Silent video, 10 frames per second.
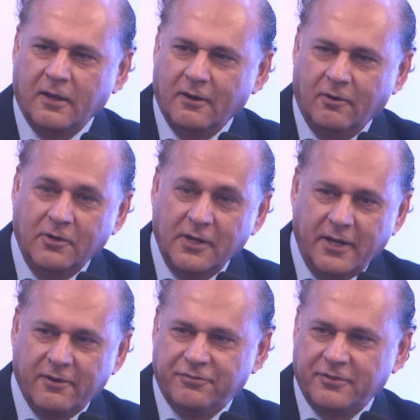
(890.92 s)

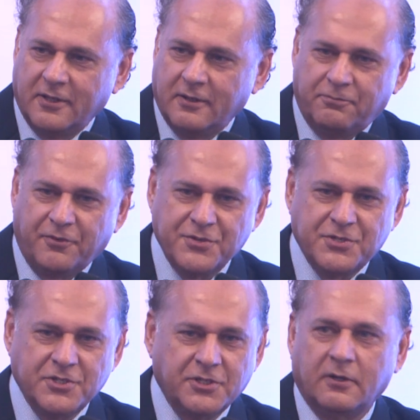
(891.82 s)
Only if
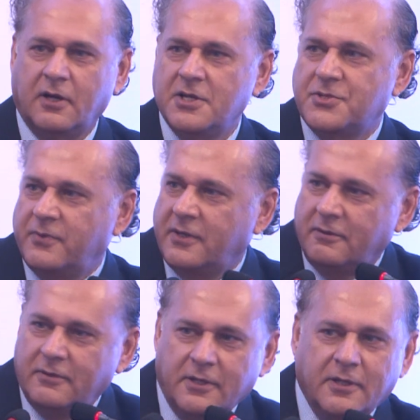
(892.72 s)
Professor Shiraz,
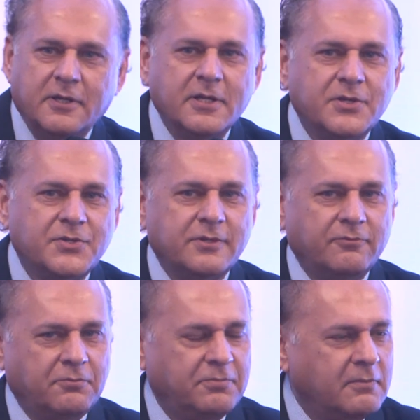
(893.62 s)
wherever he is,
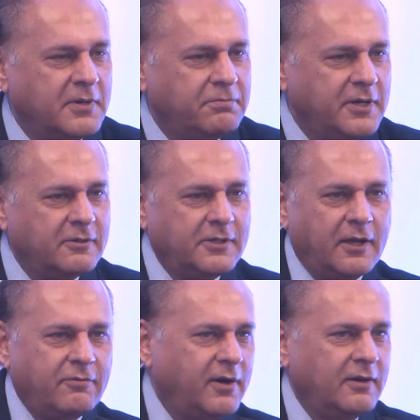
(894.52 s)
would permit me to
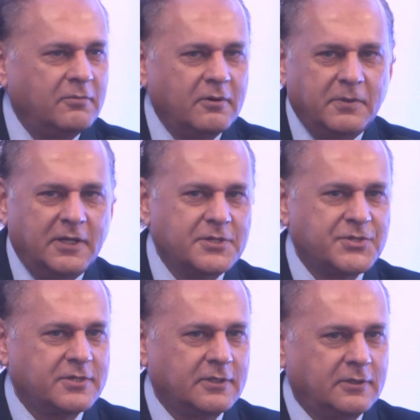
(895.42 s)
take 5 more
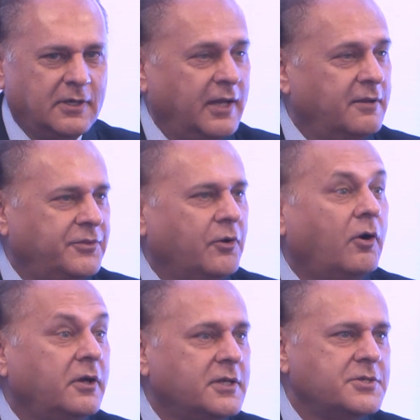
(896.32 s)
minutes, and if the
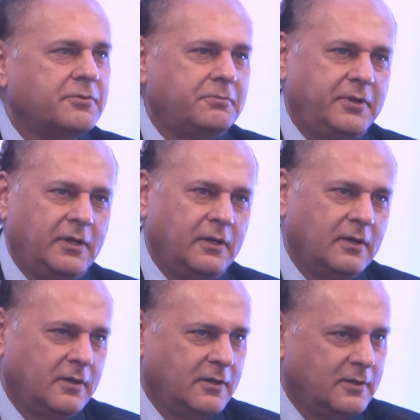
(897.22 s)
audience would be
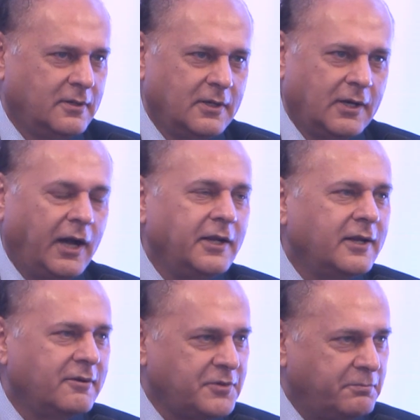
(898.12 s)
kind
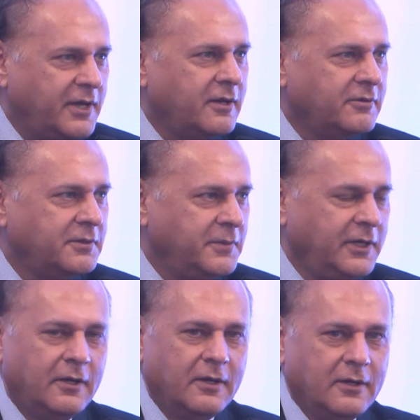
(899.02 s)
enough to bear with
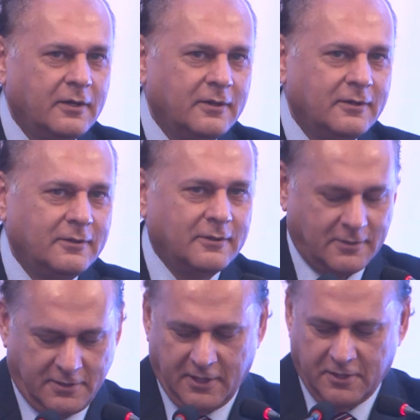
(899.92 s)
me,
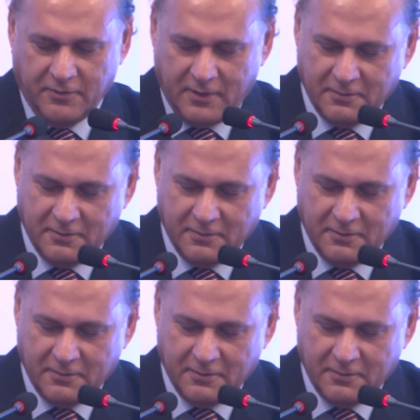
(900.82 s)
Thank you very